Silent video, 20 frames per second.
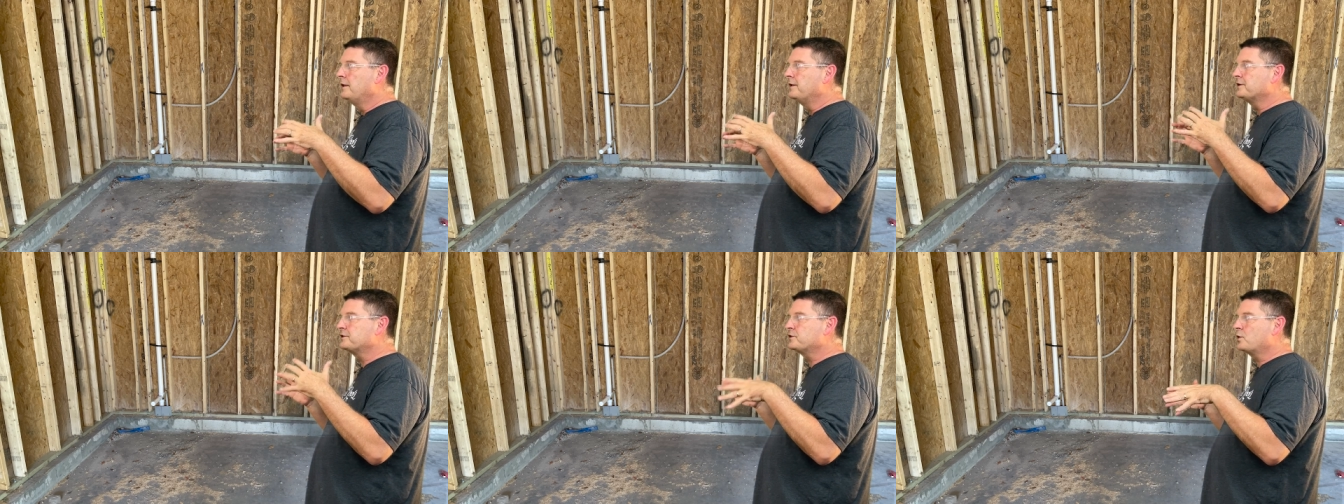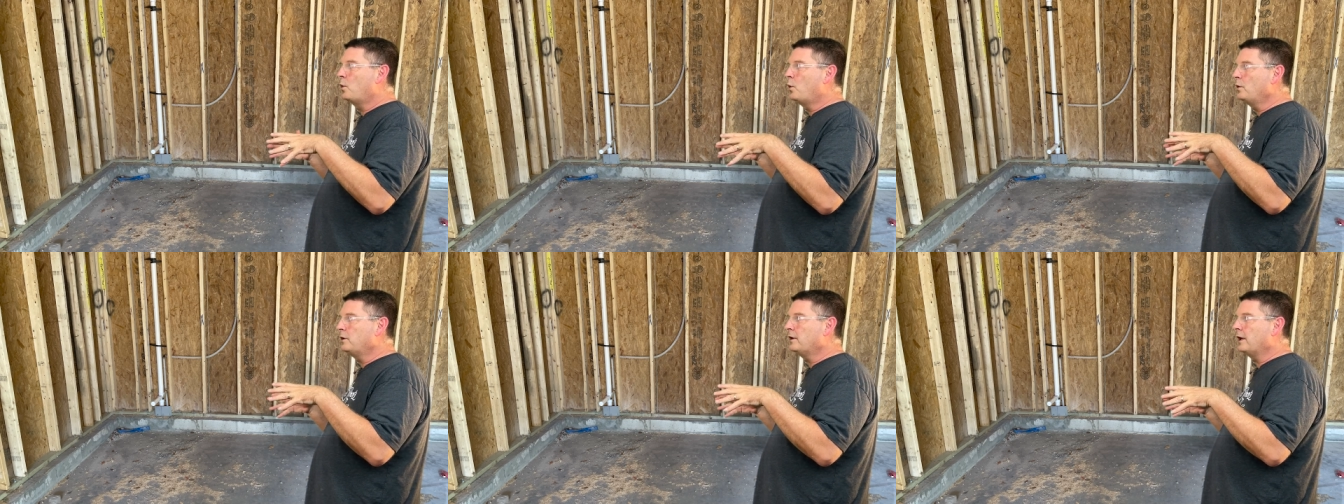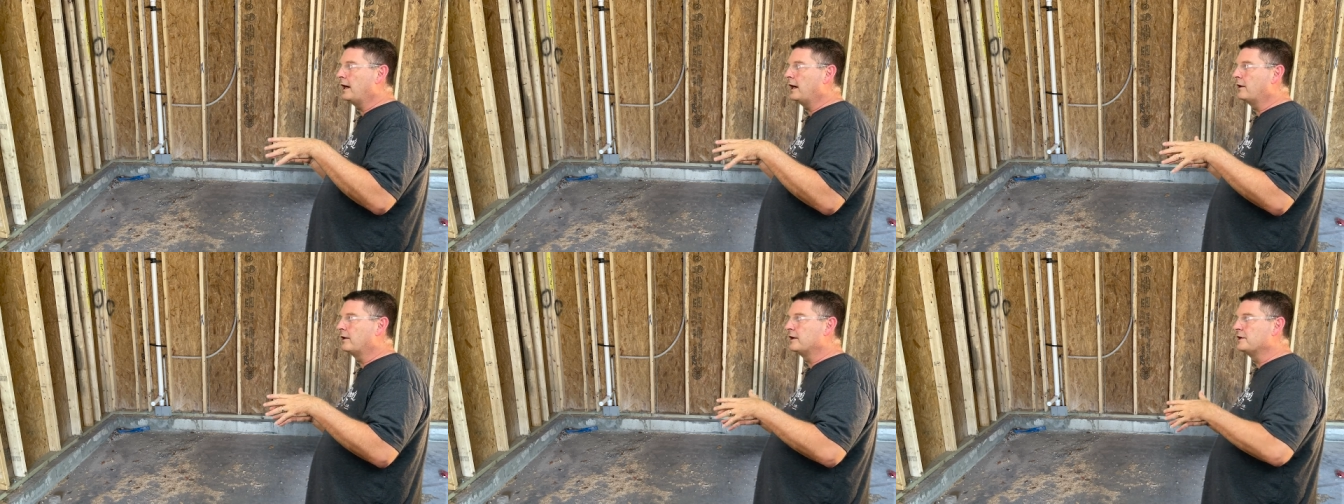This
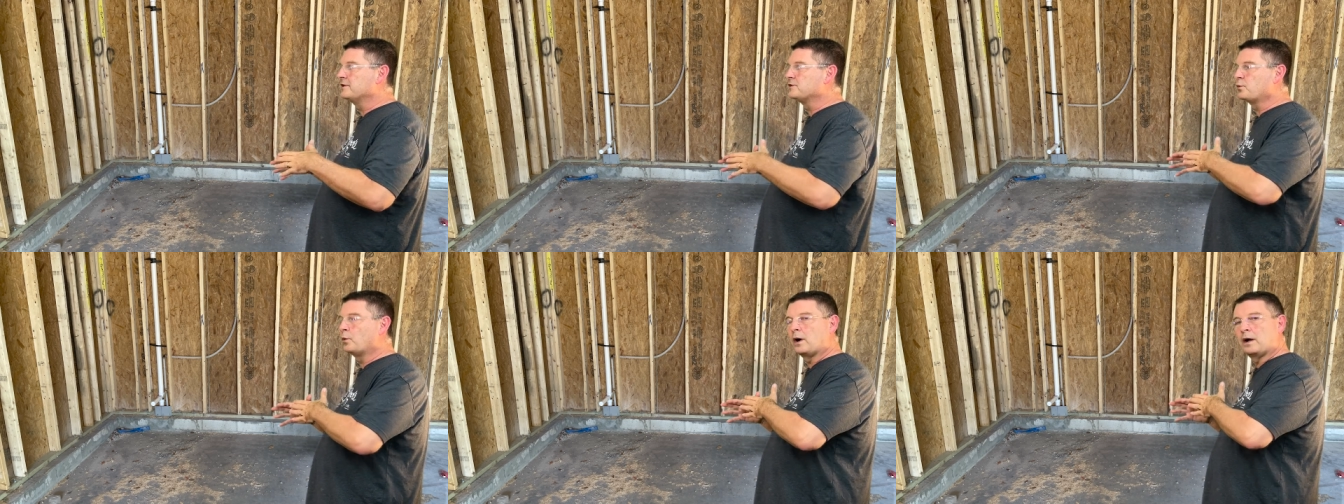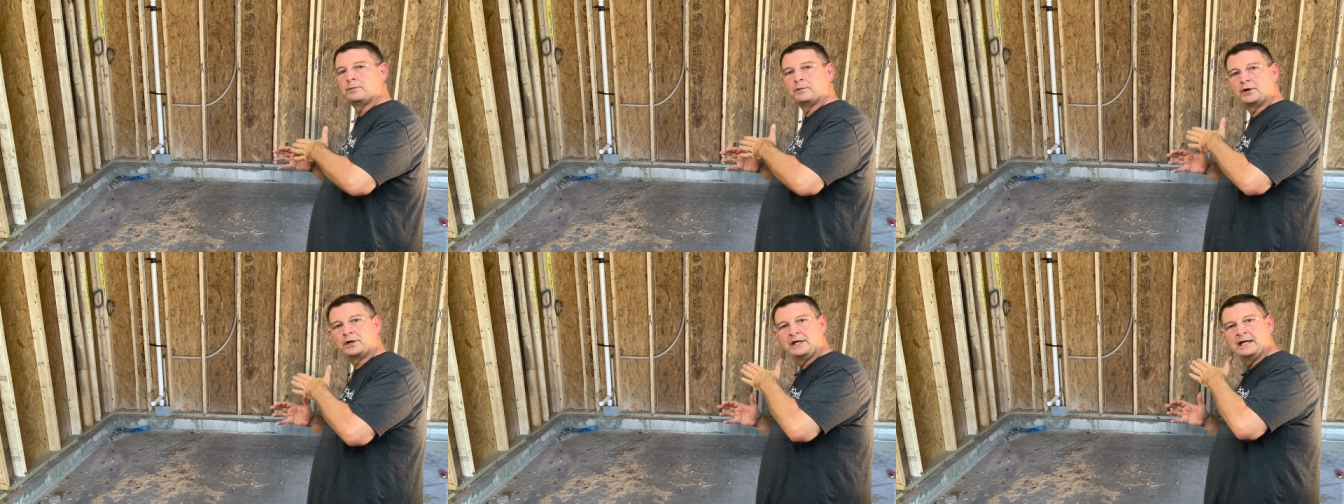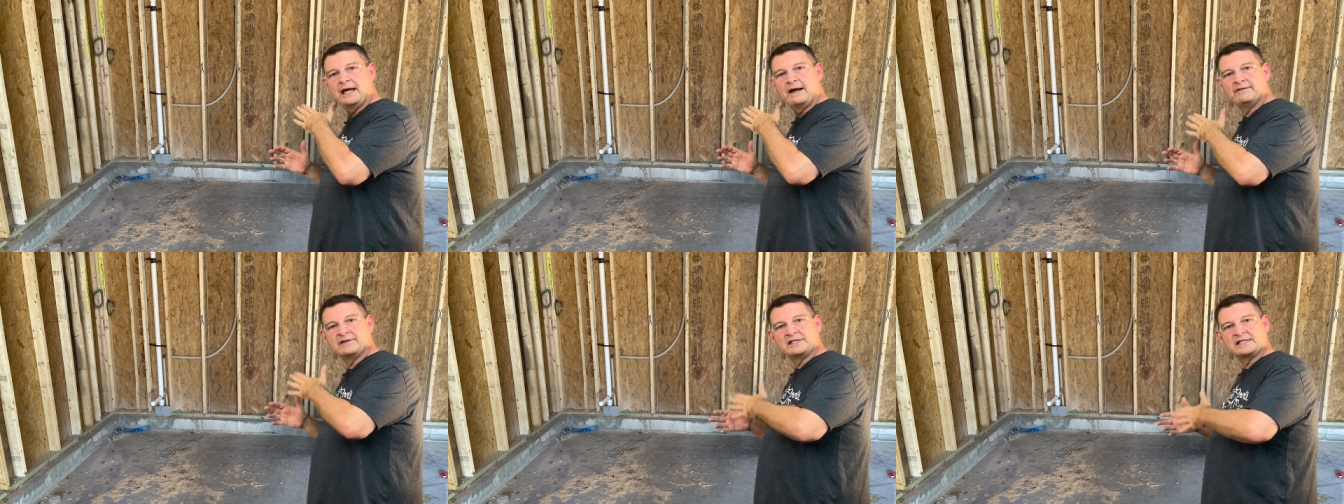corner area is where I'm
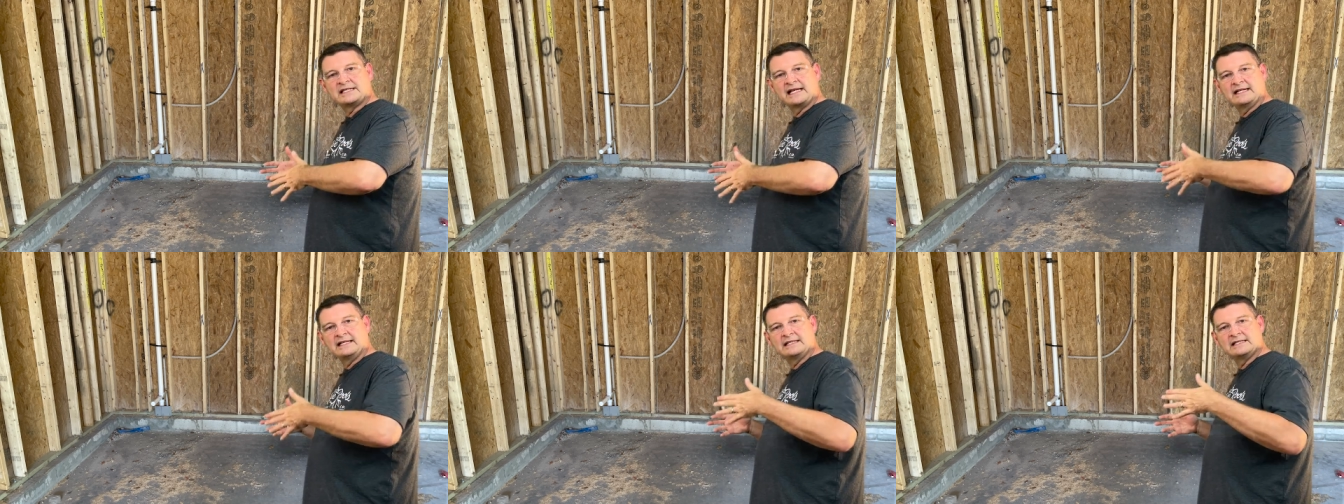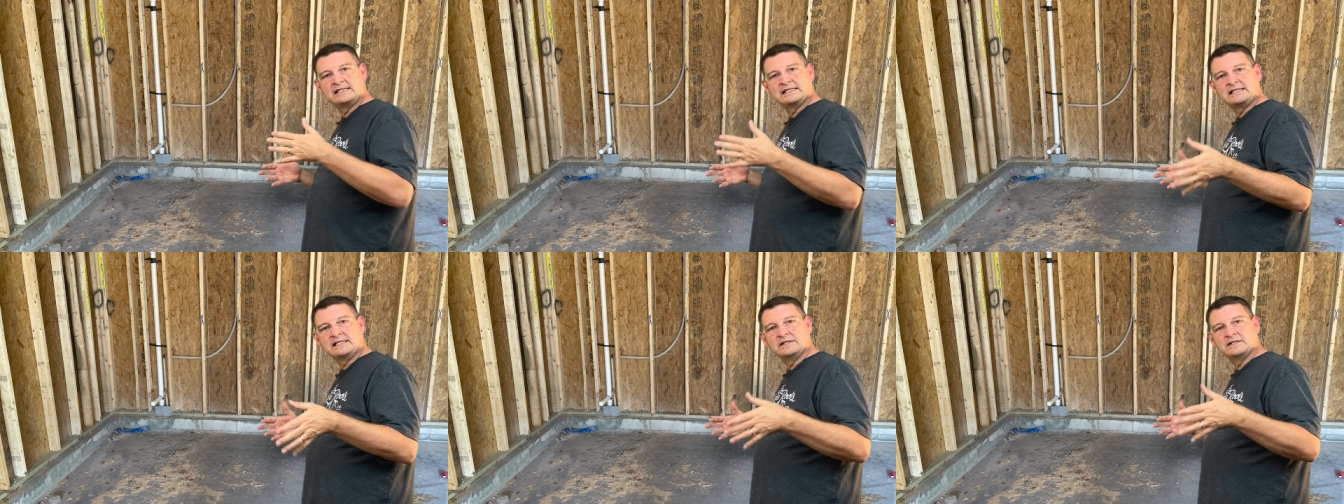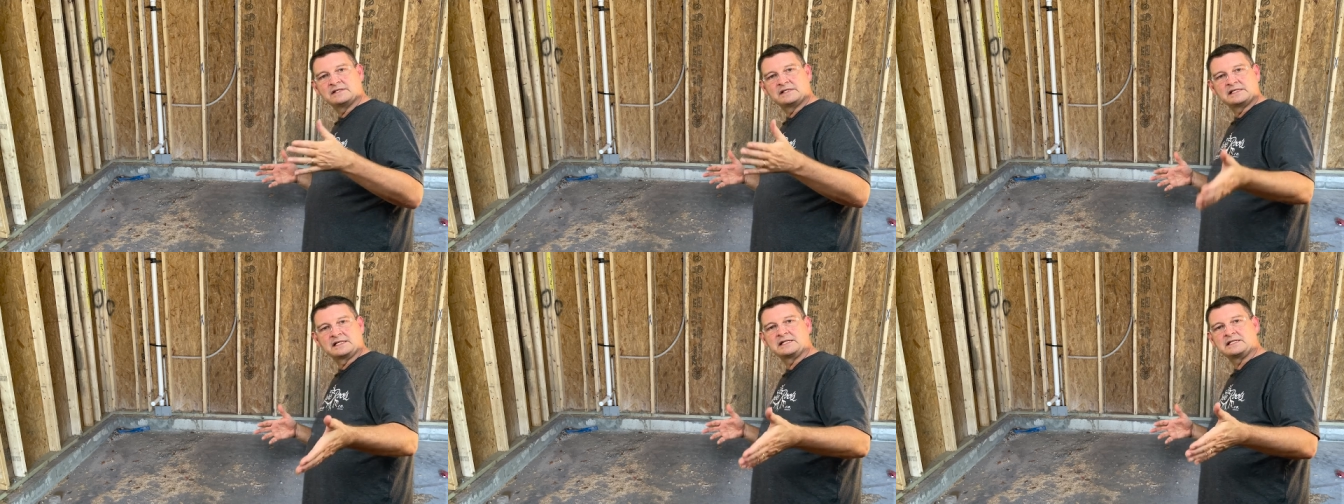looking to have a stainless
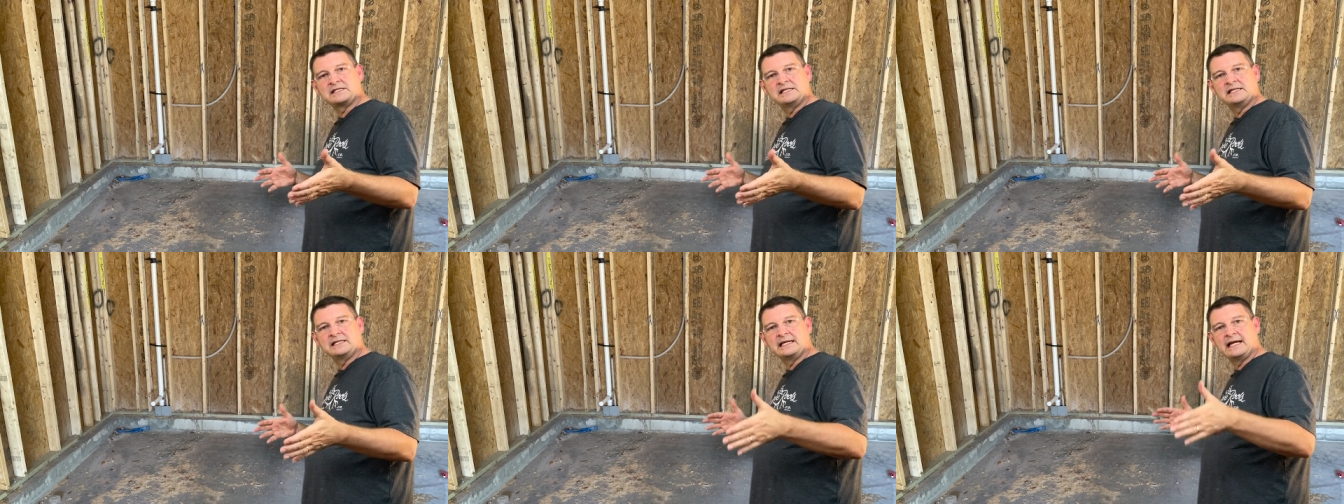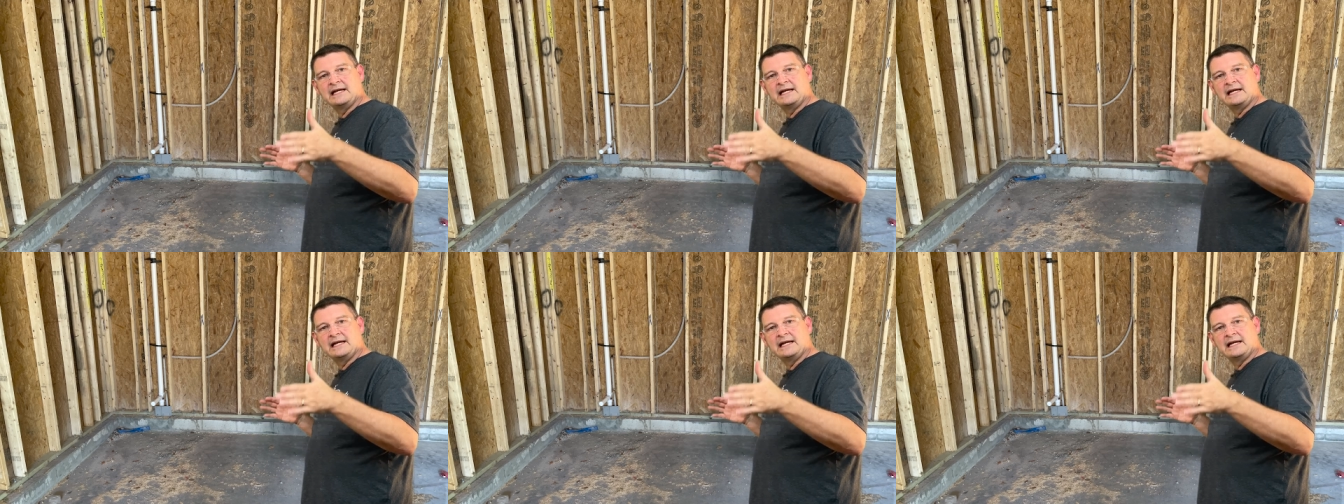steel 16